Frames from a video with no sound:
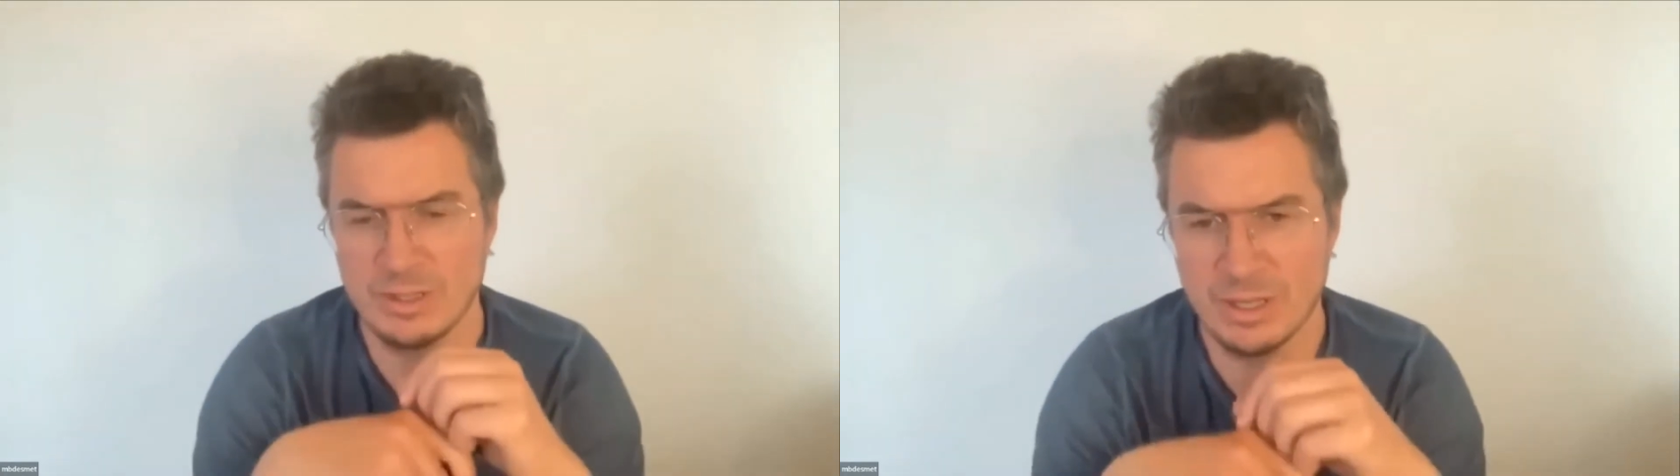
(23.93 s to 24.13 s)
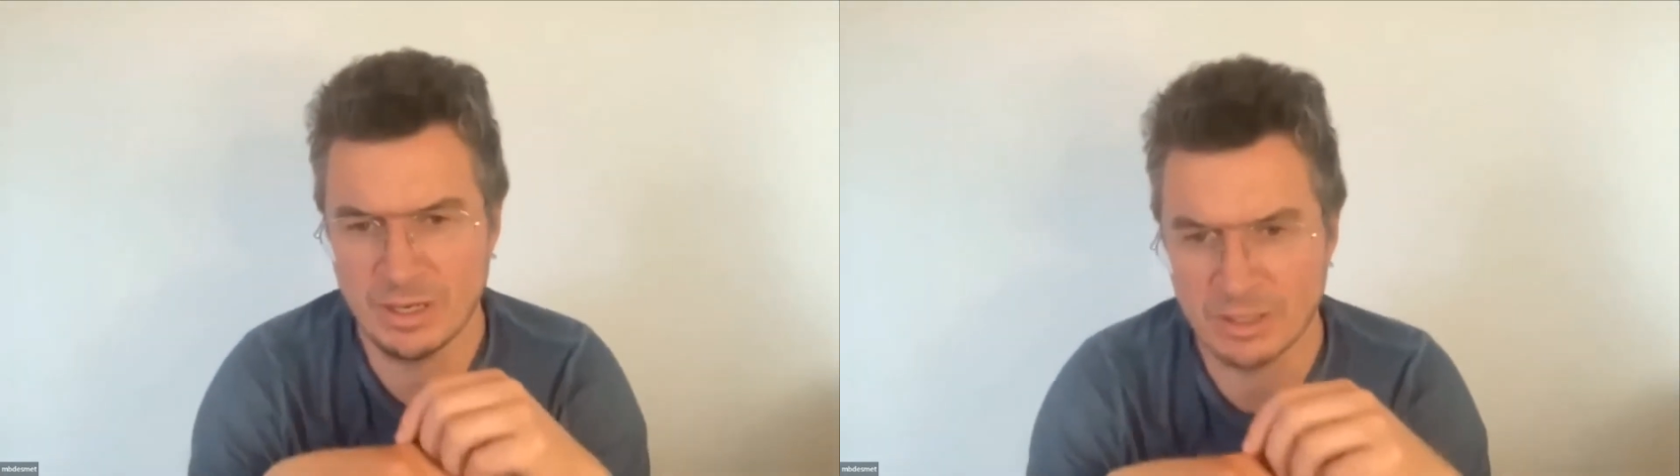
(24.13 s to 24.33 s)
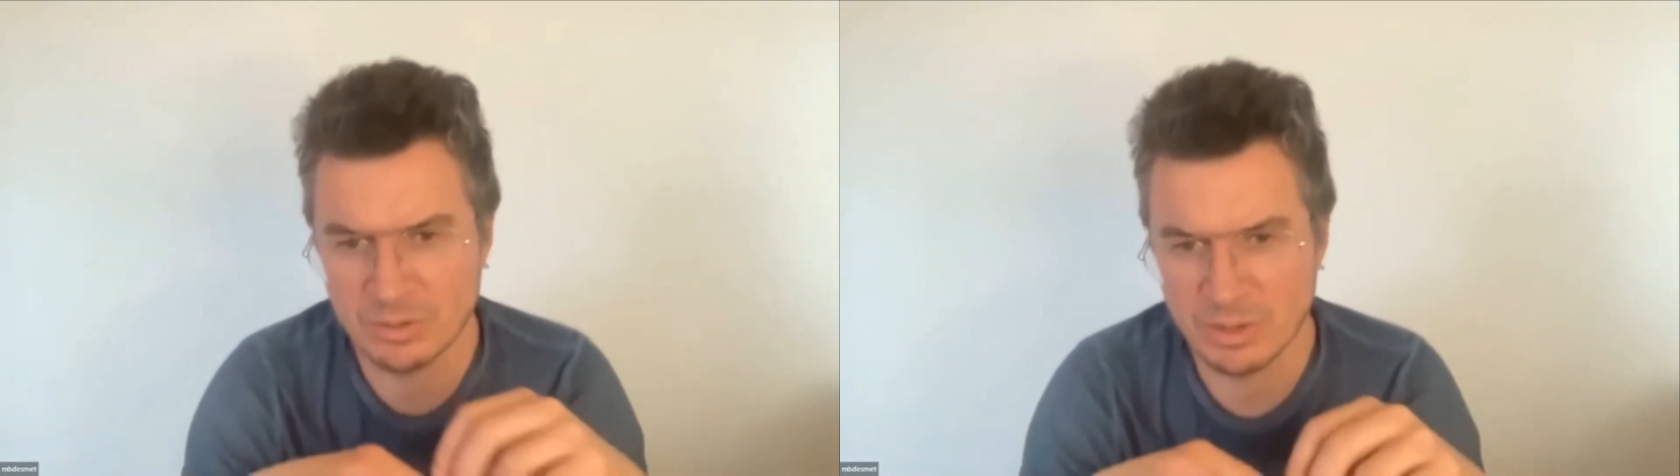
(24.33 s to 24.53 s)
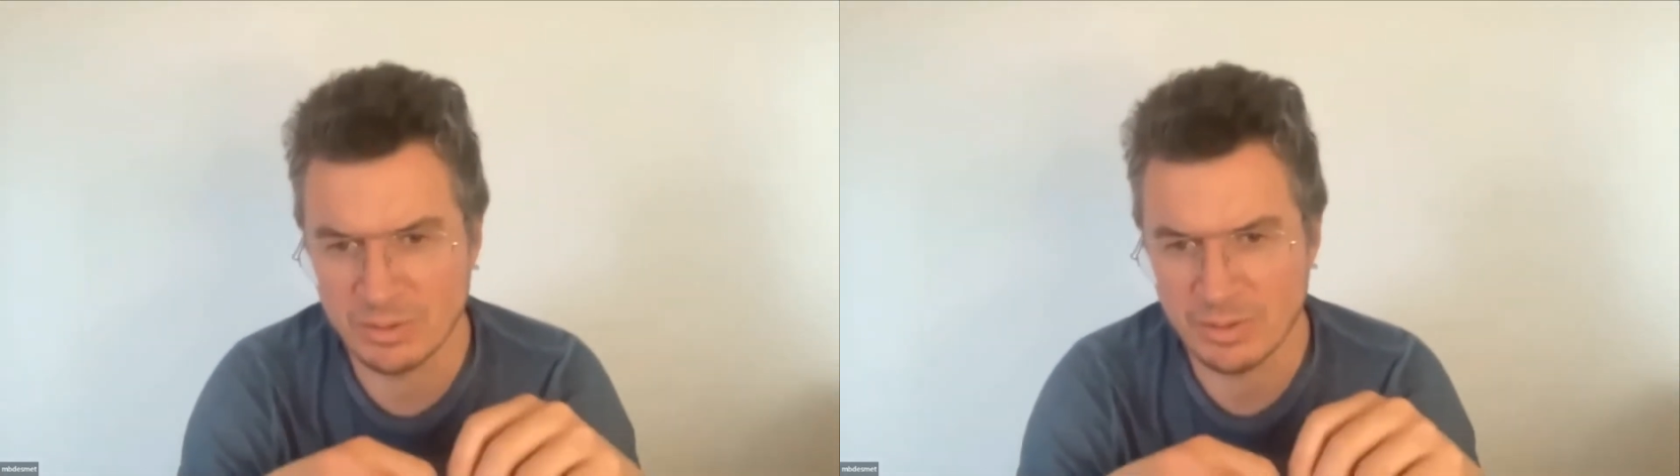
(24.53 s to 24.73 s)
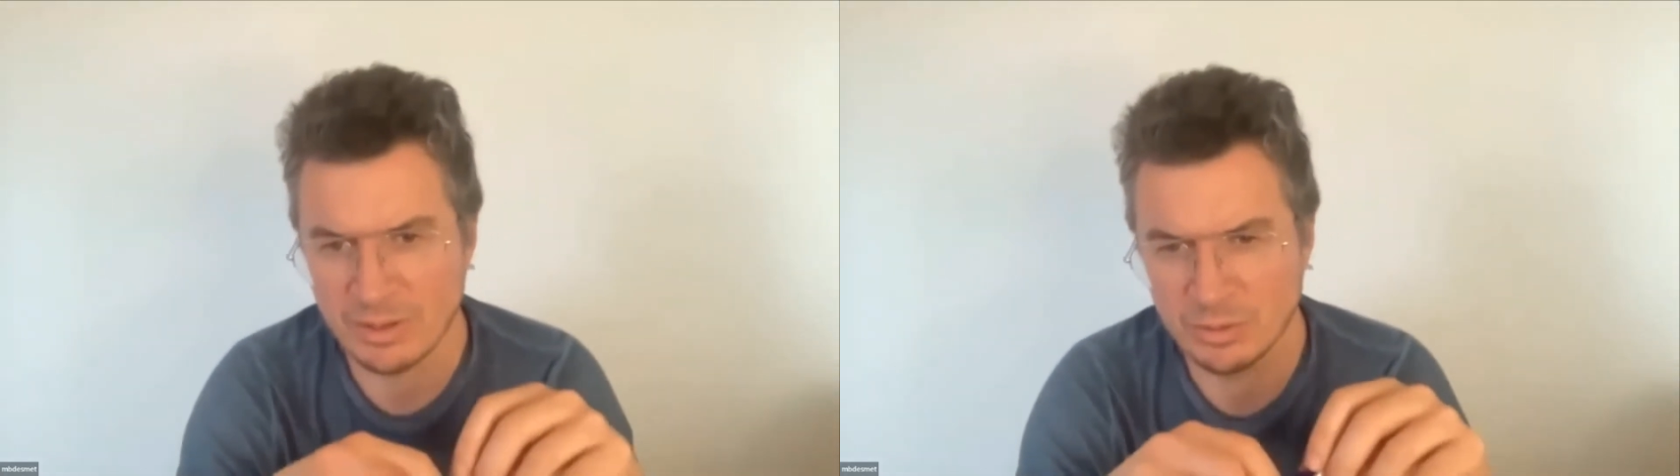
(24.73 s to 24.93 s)
and then
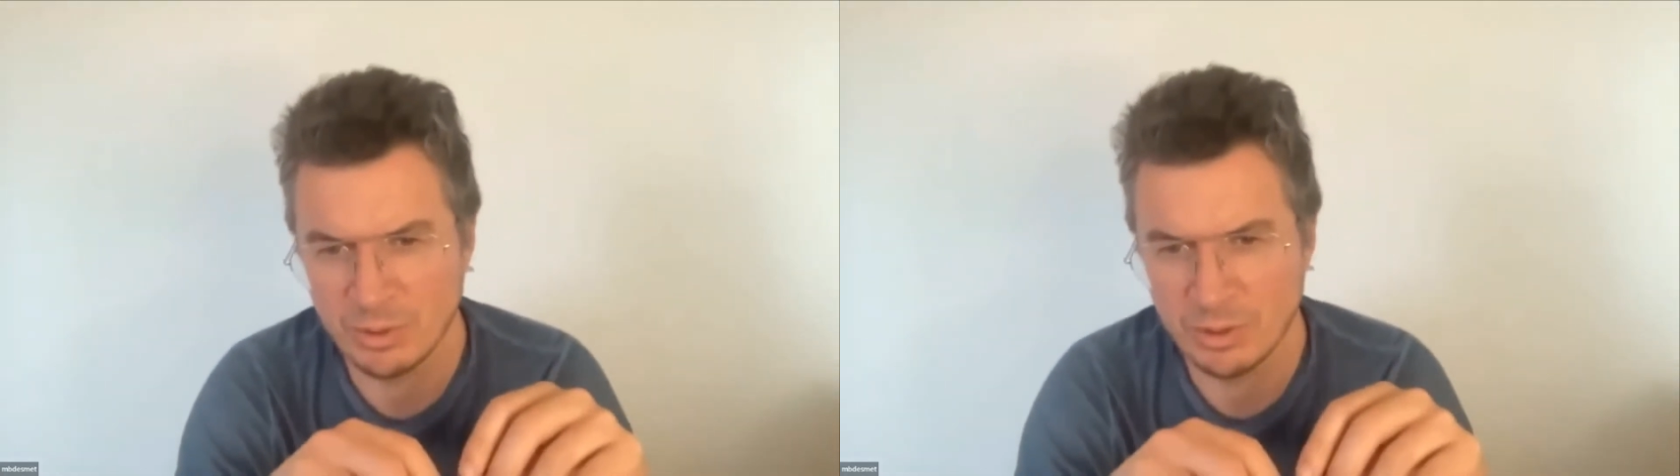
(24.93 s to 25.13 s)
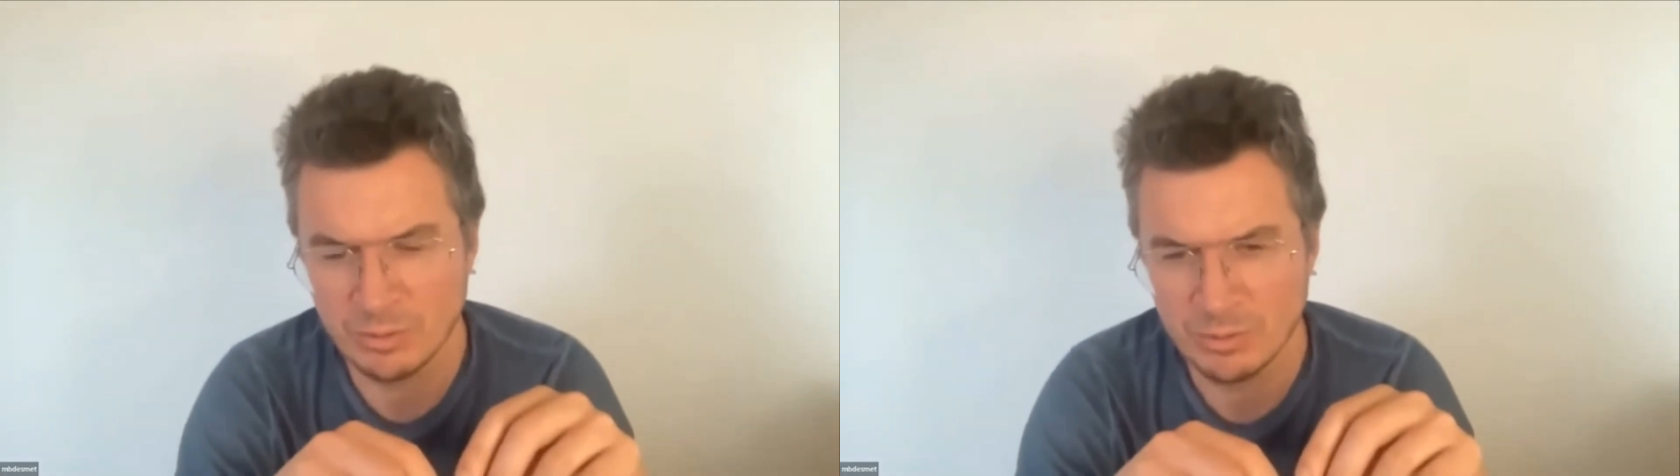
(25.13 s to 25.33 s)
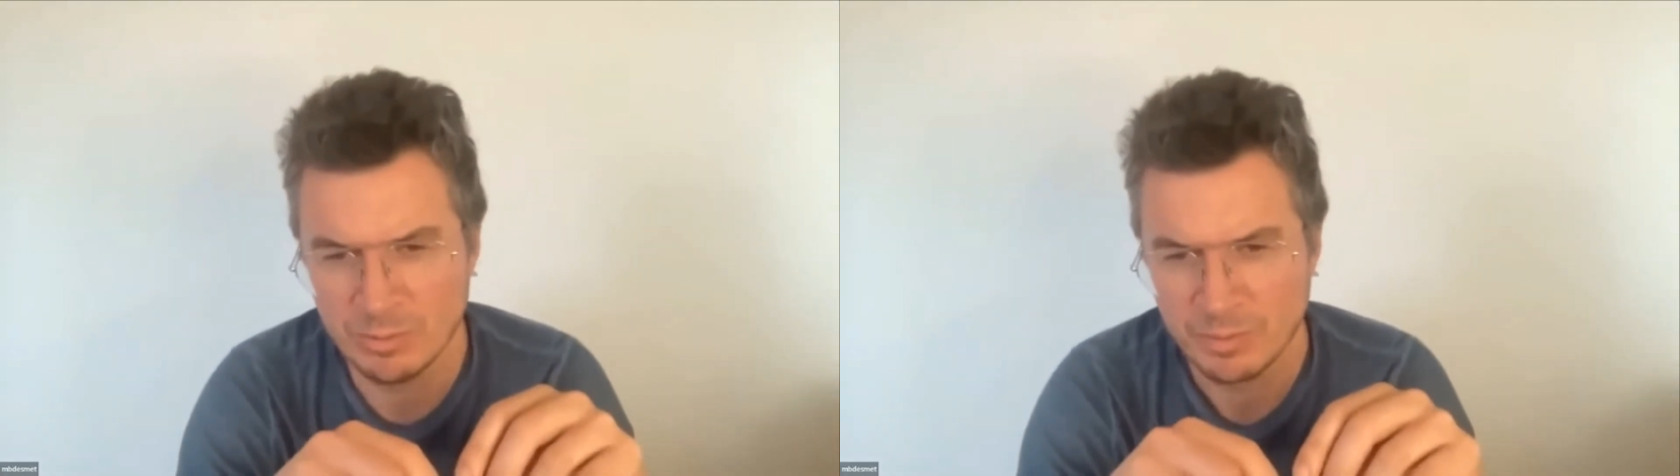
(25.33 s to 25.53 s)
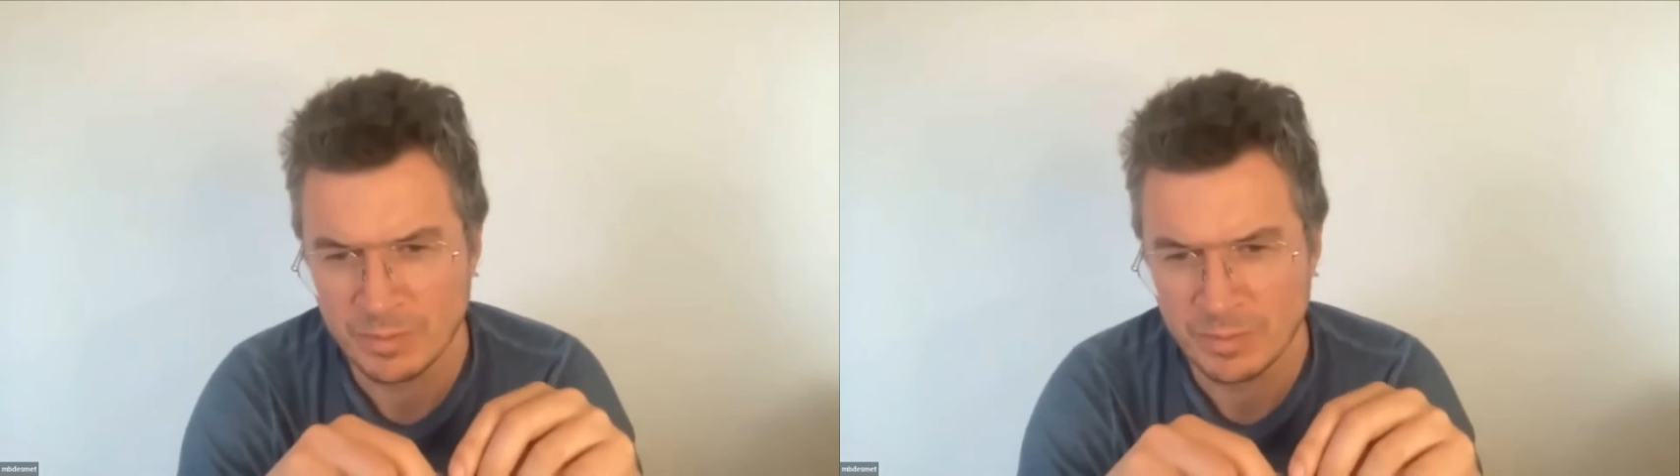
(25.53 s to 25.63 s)
actually around the world,